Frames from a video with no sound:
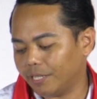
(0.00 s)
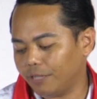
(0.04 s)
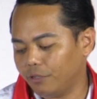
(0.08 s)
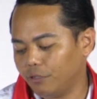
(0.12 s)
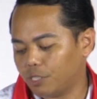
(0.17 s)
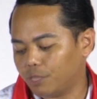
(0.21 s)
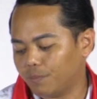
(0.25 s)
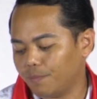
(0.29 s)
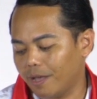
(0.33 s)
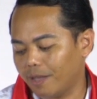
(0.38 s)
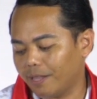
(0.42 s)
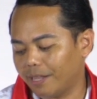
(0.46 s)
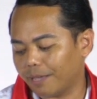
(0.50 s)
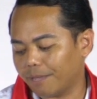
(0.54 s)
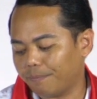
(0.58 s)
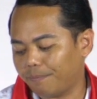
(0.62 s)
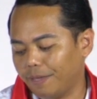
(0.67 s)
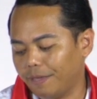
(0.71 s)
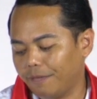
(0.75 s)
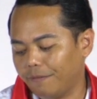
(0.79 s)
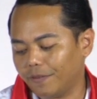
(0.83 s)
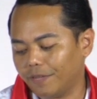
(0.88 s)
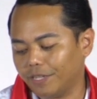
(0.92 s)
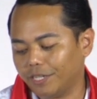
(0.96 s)
You smell like
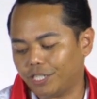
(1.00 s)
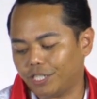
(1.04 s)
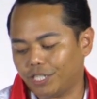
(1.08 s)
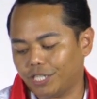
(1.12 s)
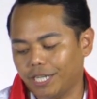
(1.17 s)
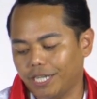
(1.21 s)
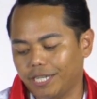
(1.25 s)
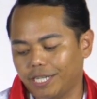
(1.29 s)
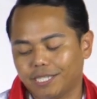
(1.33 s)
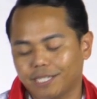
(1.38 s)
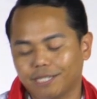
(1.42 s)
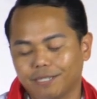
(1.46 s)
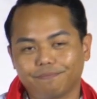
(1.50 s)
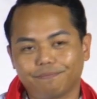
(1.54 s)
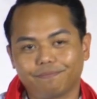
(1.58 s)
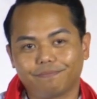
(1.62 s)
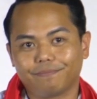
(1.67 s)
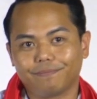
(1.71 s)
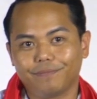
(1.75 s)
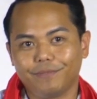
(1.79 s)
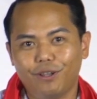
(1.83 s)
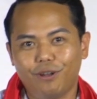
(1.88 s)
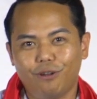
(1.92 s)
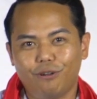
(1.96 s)
beef and cheese
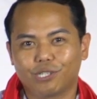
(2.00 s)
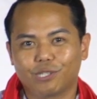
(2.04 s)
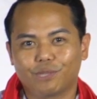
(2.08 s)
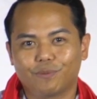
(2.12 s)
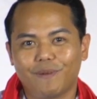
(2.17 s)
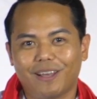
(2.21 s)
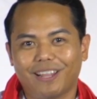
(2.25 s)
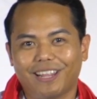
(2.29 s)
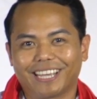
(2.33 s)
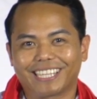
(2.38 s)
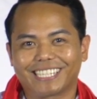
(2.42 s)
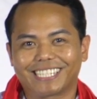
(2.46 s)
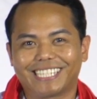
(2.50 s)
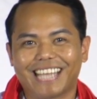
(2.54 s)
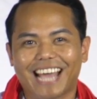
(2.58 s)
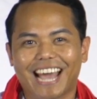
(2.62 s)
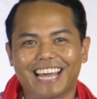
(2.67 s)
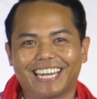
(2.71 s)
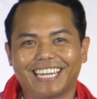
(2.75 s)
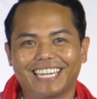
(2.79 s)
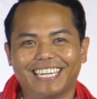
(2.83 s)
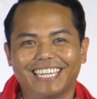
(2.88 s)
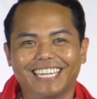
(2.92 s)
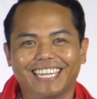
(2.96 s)
you don't smell like
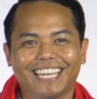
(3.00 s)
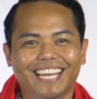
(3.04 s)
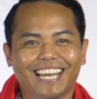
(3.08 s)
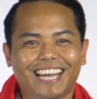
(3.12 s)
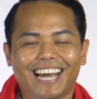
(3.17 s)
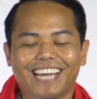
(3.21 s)
Santa.